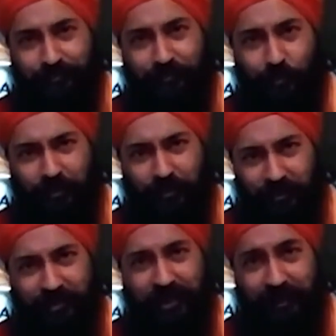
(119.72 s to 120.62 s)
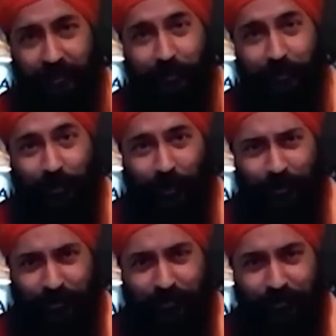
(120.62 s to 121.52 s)
When you're stuck in your
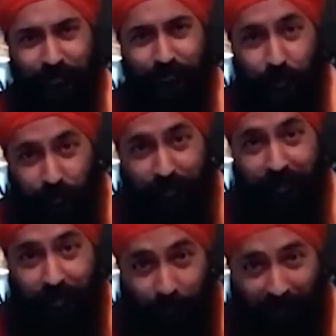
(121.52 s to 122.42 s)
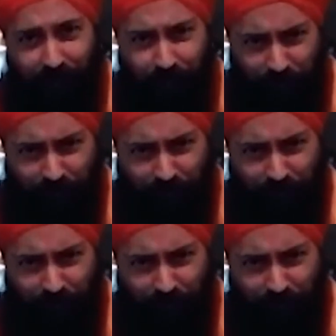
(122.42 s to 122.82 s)
thoughts, you think you have to